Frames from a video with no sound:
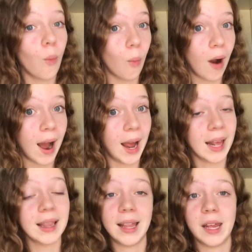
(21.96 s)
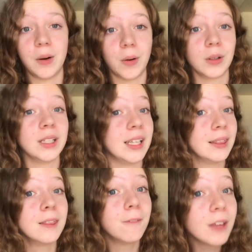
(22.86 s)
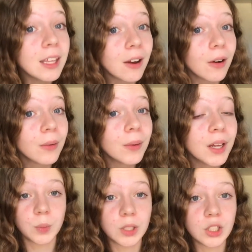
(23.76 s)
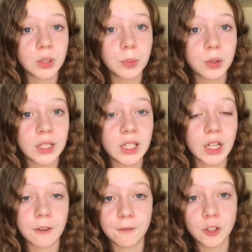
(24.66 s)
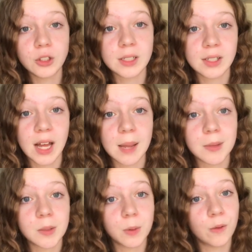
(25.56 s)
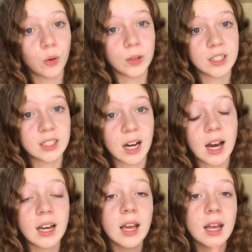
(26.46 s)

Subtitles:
why later on in the video. Just wanted to put in a few disclaimers before we start.